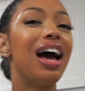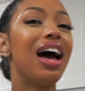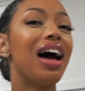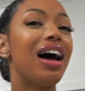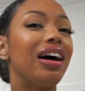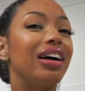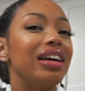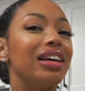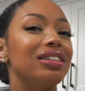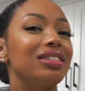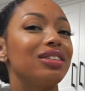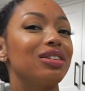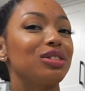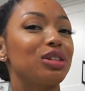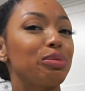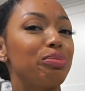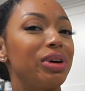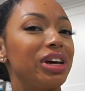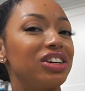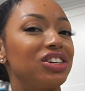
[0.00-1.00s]
I'll insert
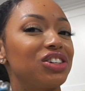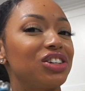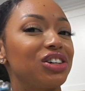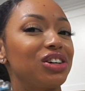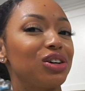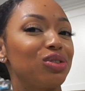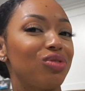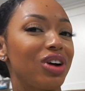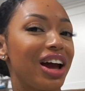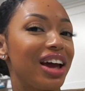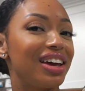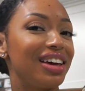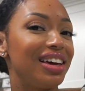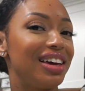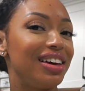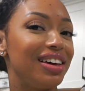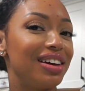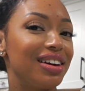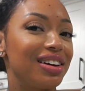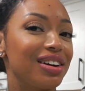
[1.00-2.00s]
the picture right
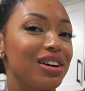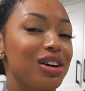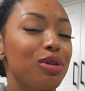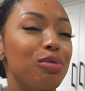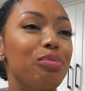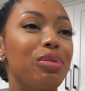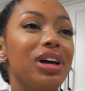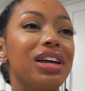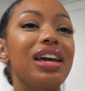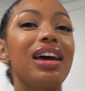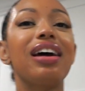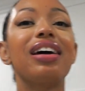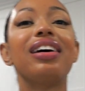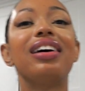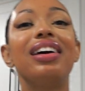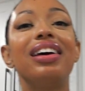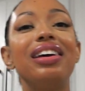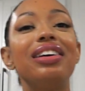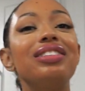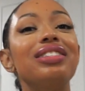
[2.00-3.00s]
here. But yeah,
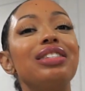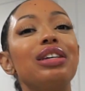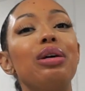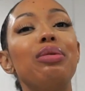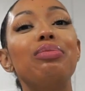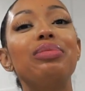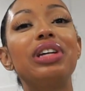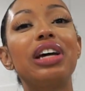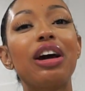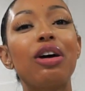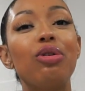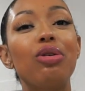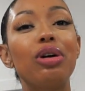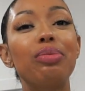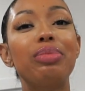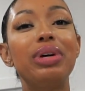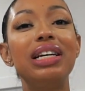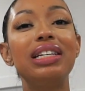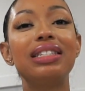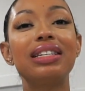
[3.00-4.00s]
it's some
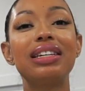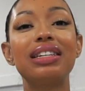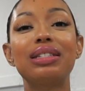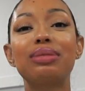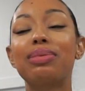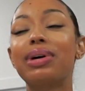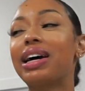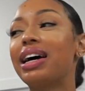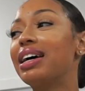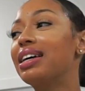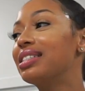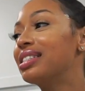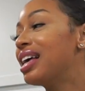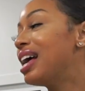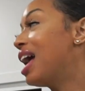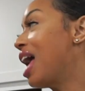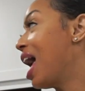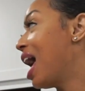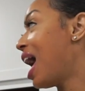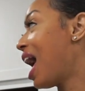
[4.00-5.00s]
decor pieces because
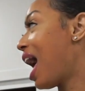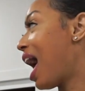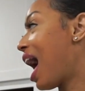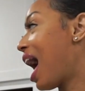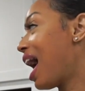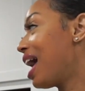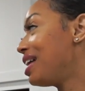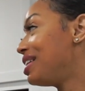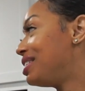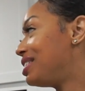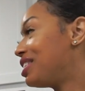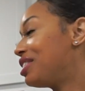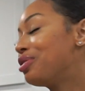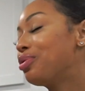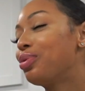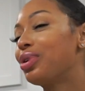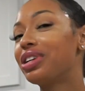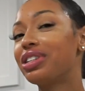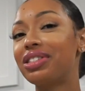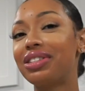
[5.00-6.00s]
I did
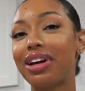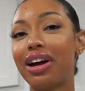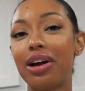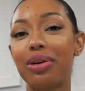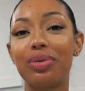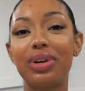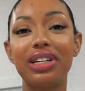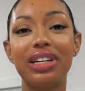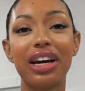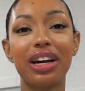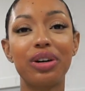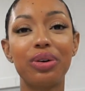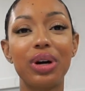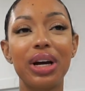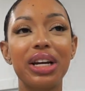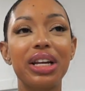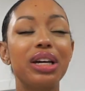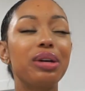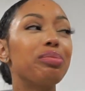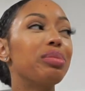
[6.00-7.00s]
want to start
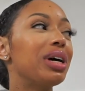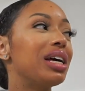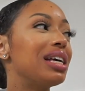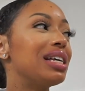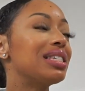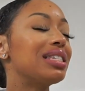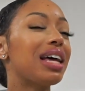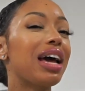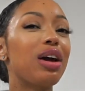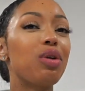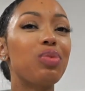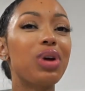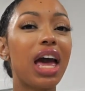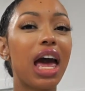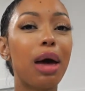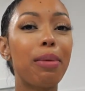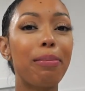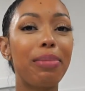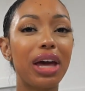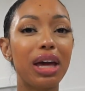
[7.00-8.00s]
redecorating, but it's like we
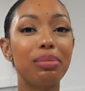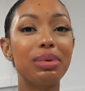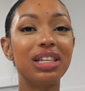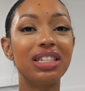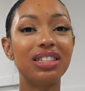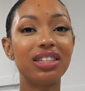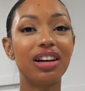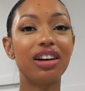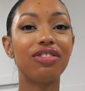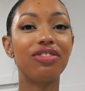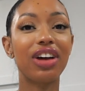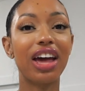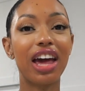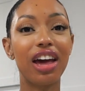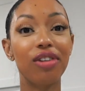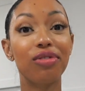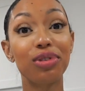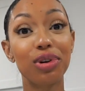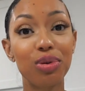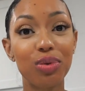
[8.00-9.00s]
have baby stuff
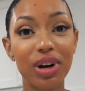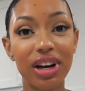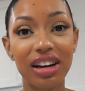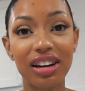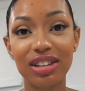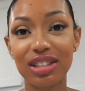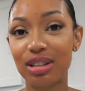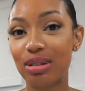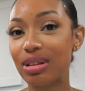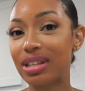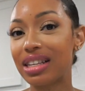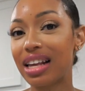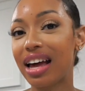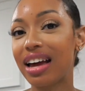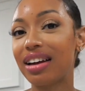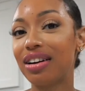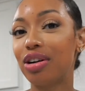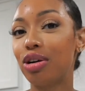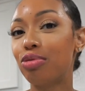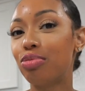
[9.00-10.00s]
everywhere, so it's
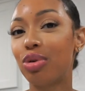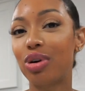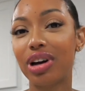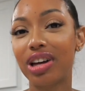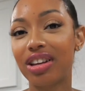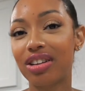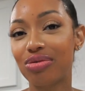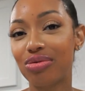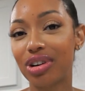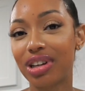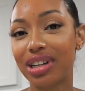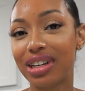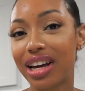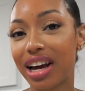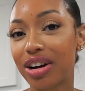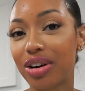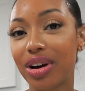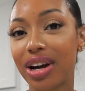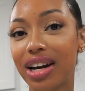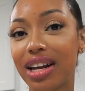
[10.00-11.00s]
like no point in really
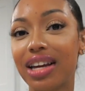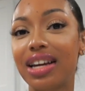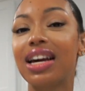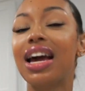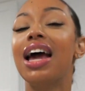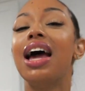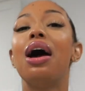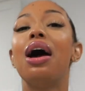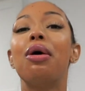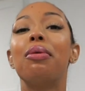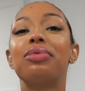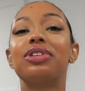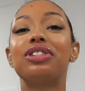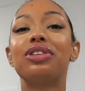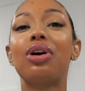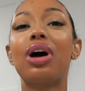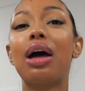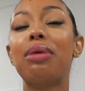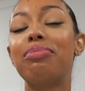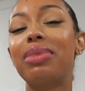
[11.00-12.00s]
decorating.
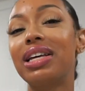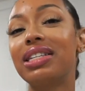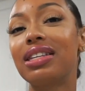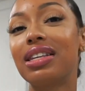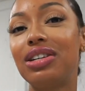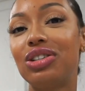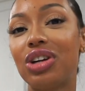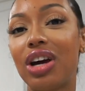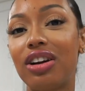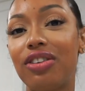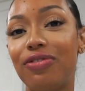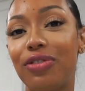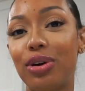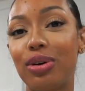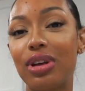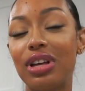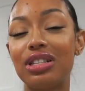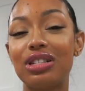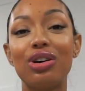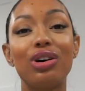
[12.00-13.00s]
So I'm basically trying to
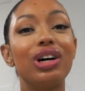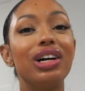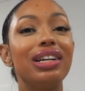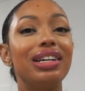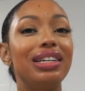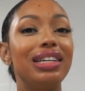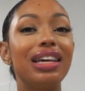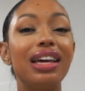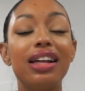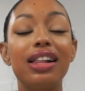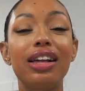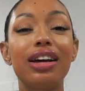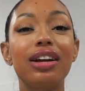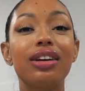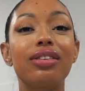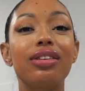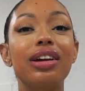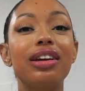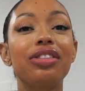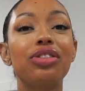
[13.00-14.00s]
focus on
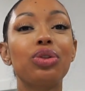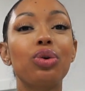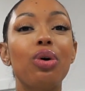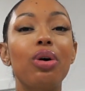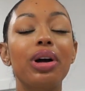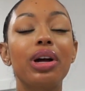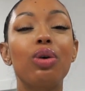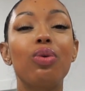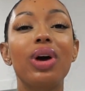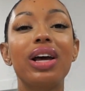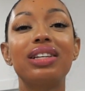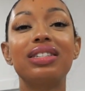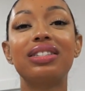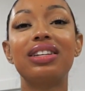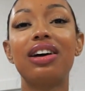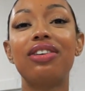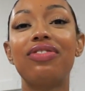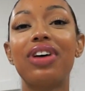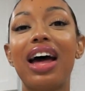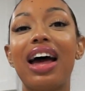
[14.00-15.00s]
decluttering, throwing away
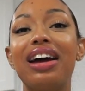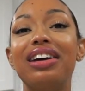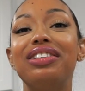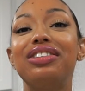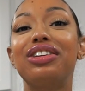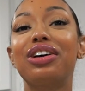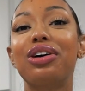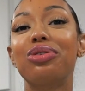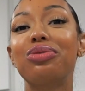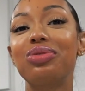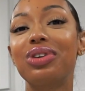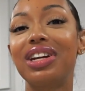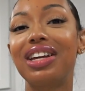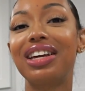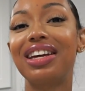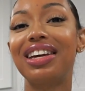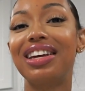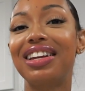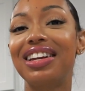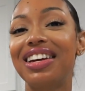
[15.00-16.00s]
stuff I don't
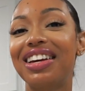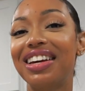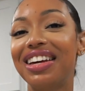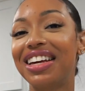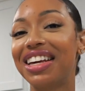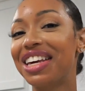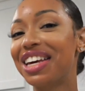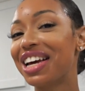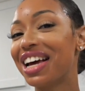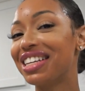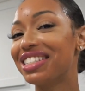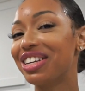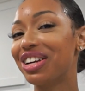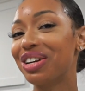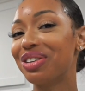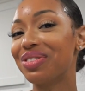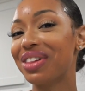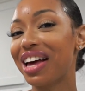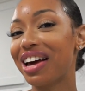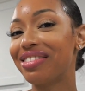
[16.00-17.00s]
need. Can you guys hear
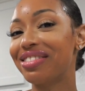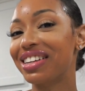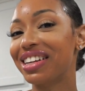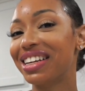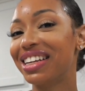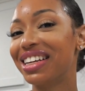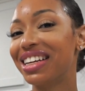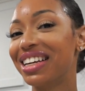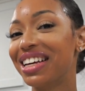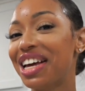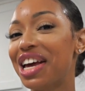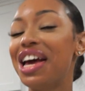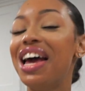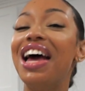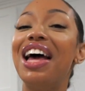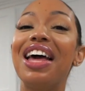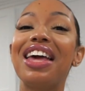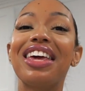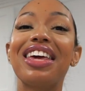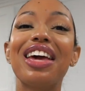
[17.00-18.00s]
him laughing?
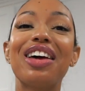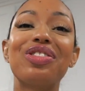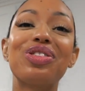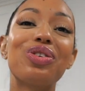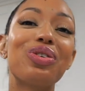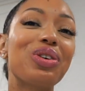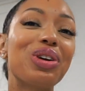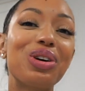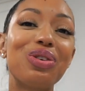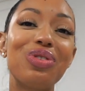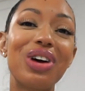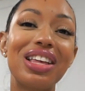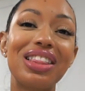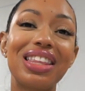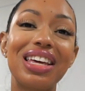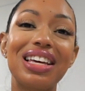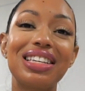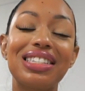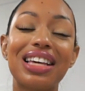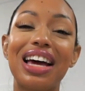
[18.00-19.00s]
Yeah, throwing away
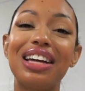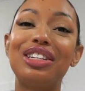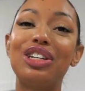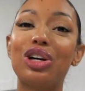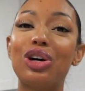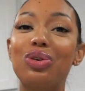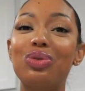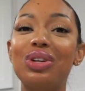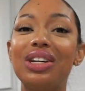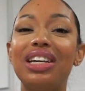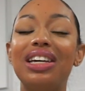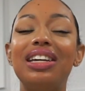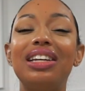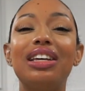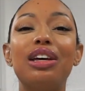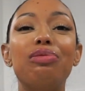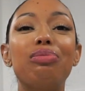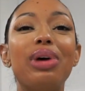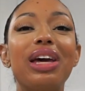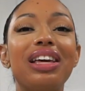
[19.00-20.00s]
things I don't need
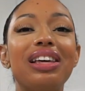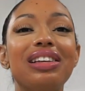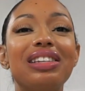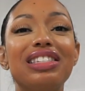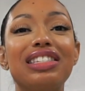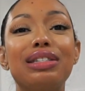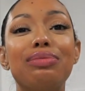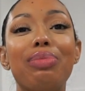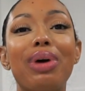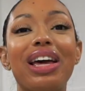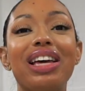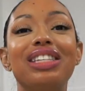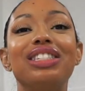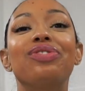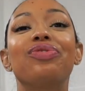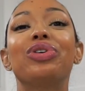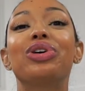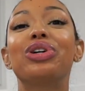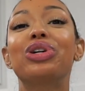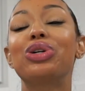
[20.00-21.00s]
and making
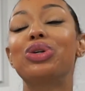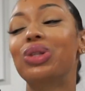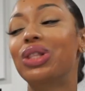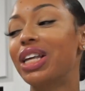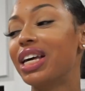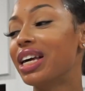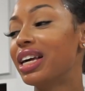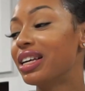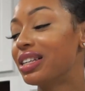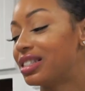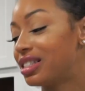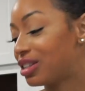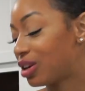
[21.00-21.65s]
space for new things.